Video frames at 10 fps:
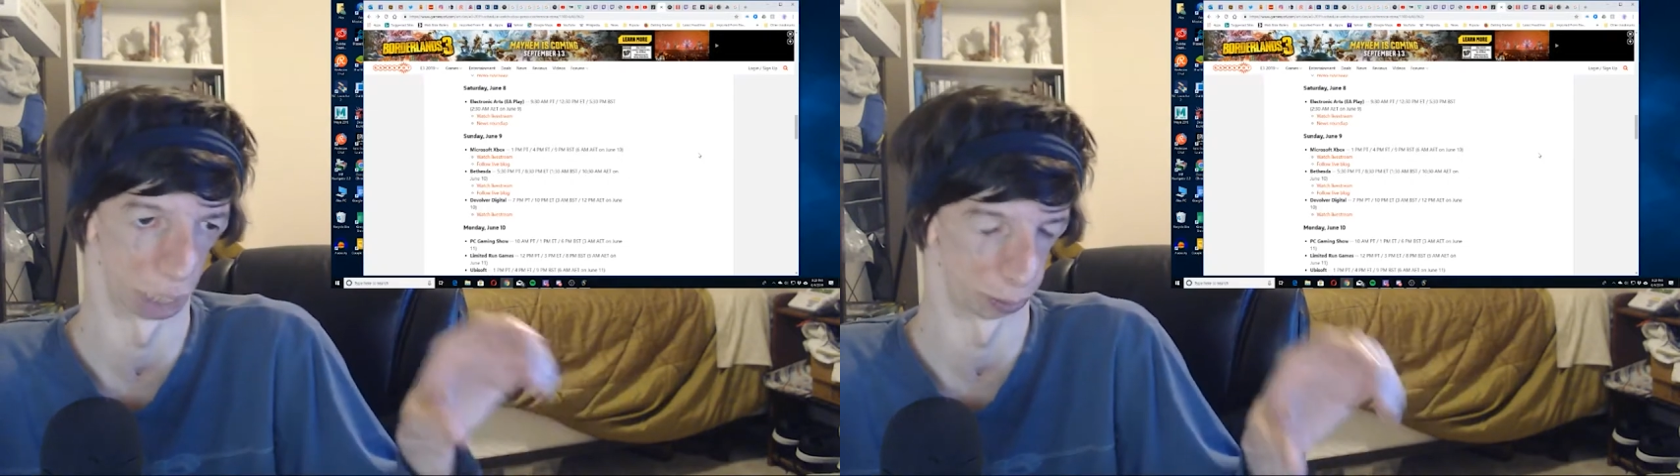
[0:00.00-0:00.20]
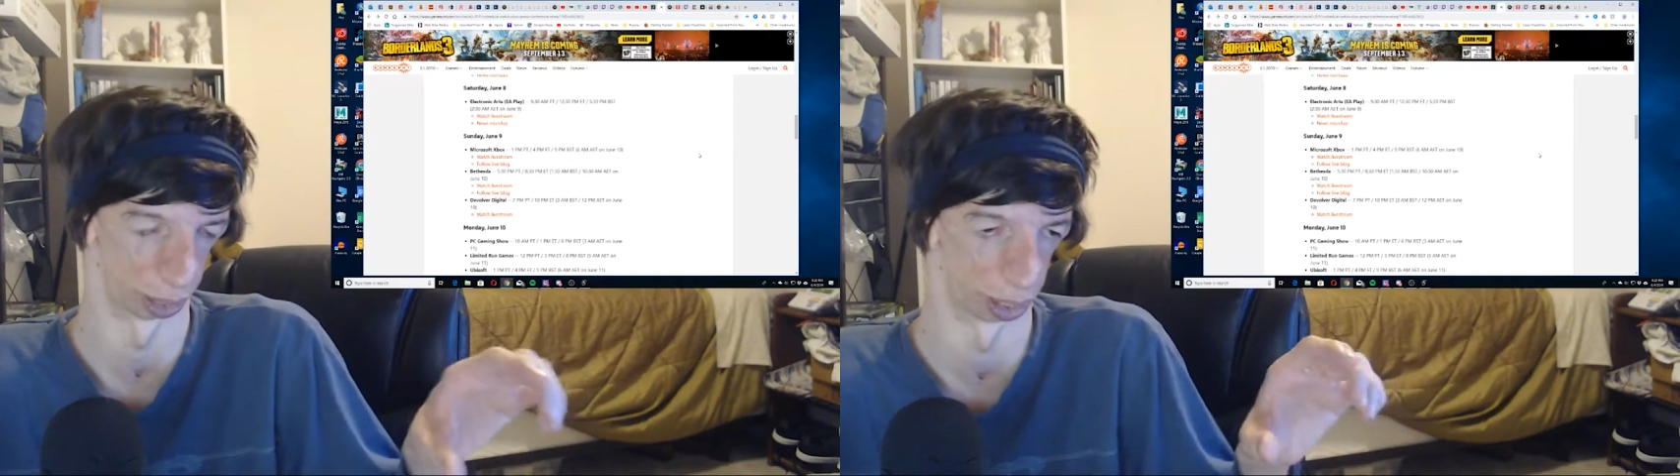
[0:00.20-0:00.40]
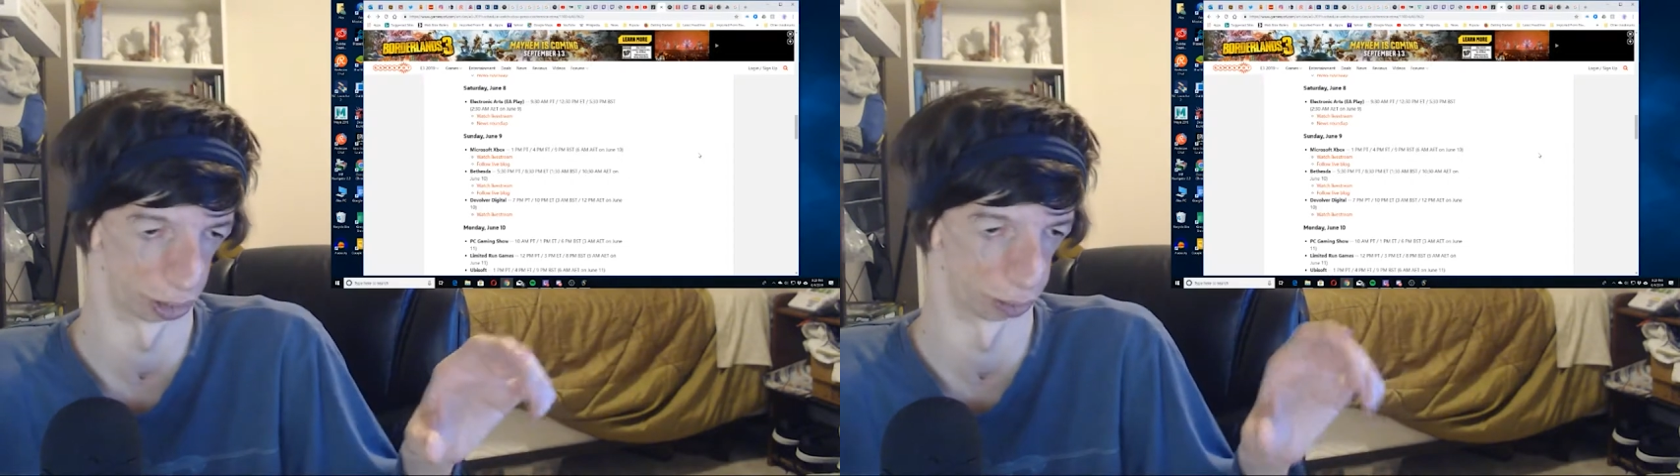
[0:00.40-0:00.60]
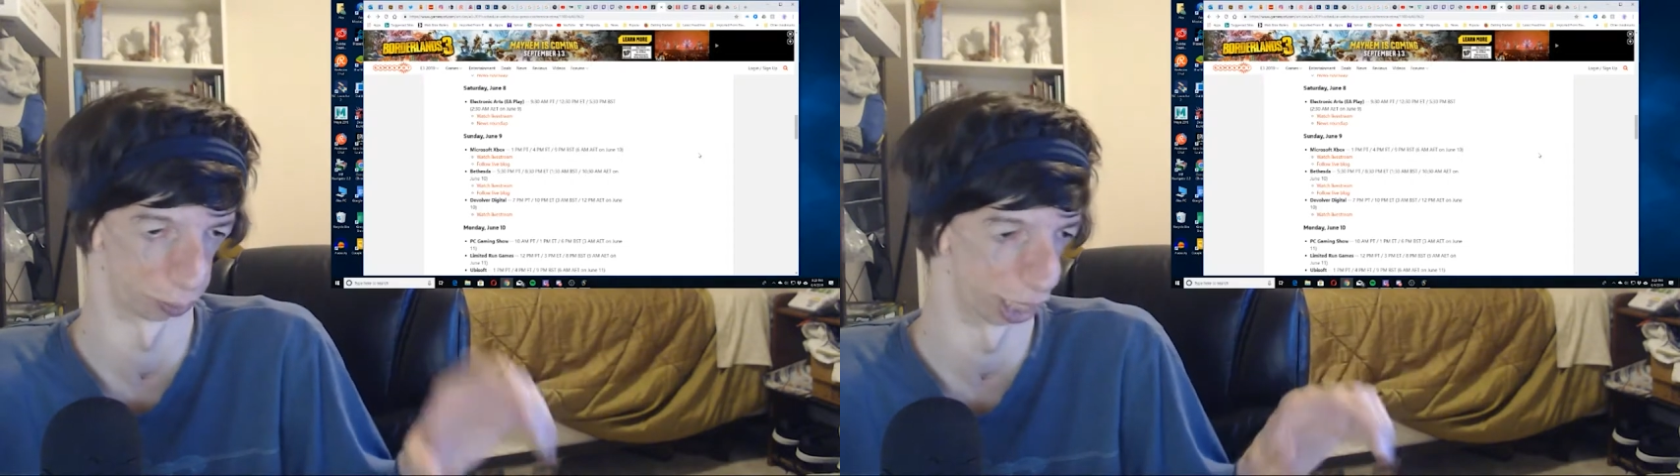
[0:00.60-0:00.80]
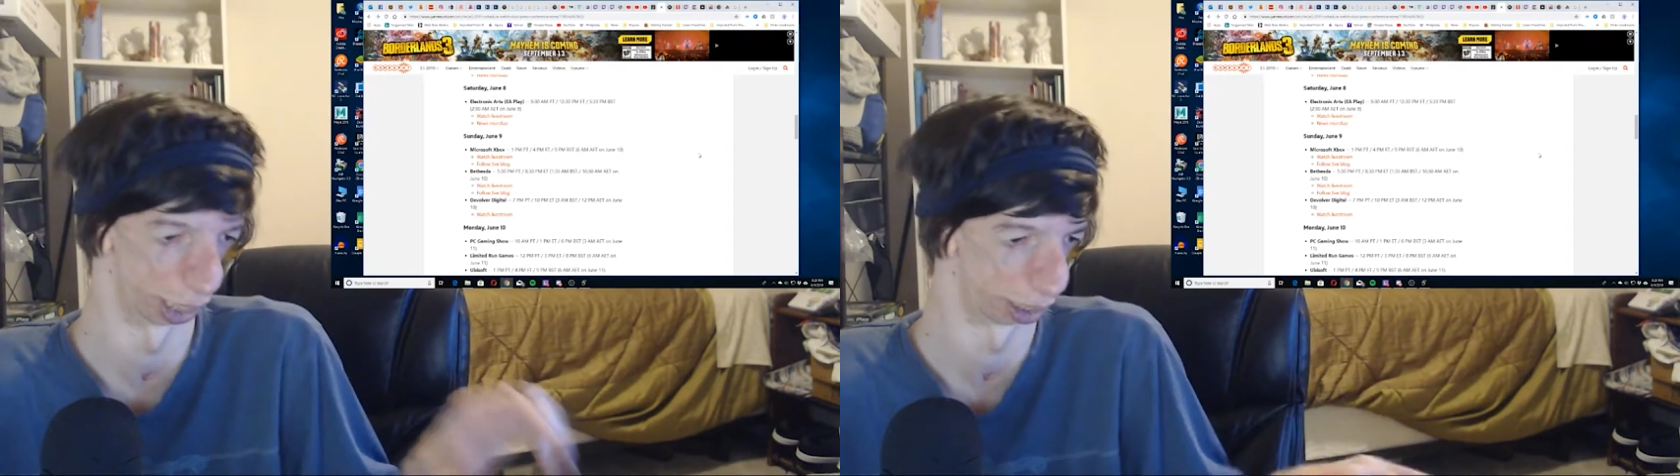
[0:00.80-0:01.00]
it on the
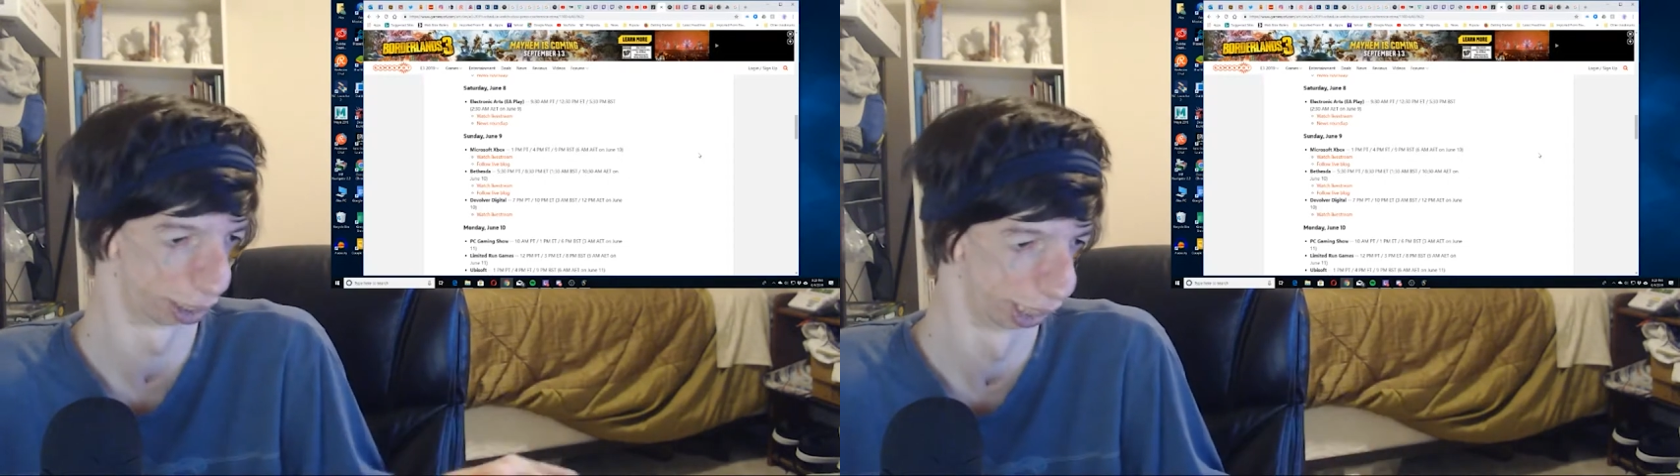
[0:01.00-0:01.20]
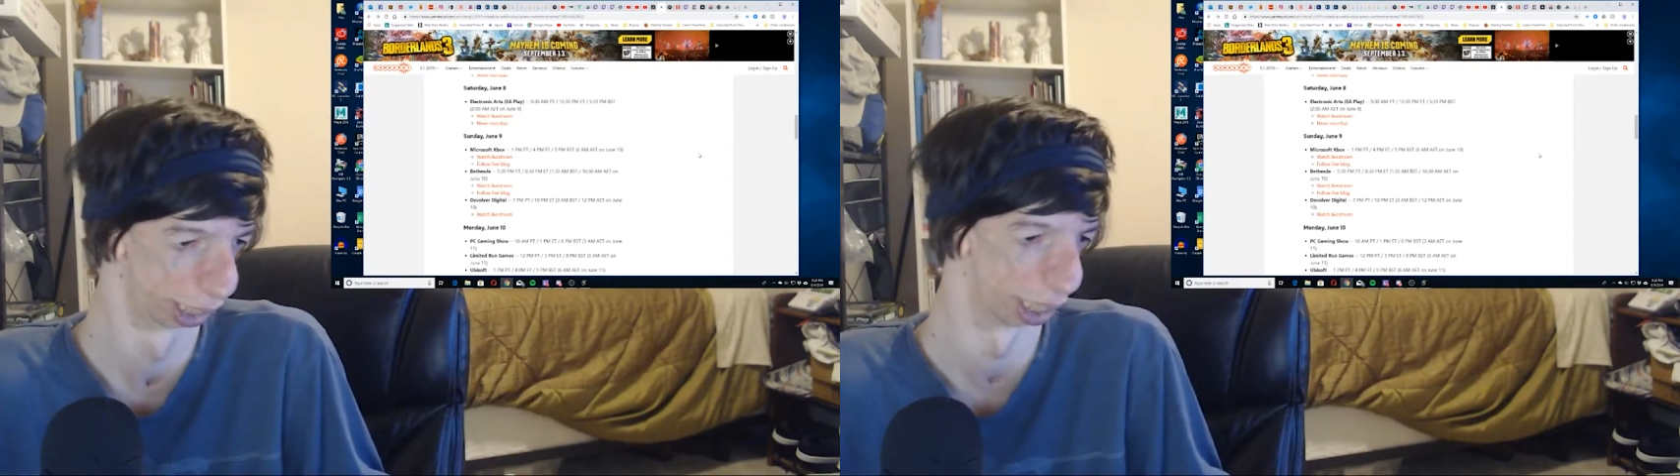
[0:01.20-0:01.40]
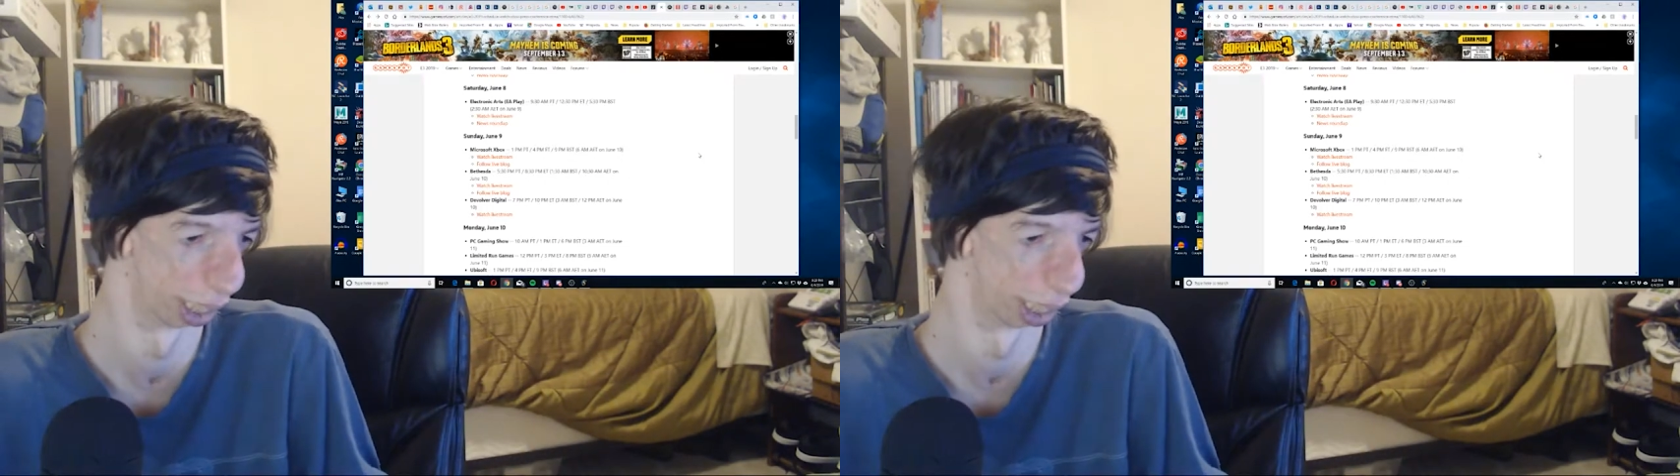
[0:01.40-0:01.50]
right scene.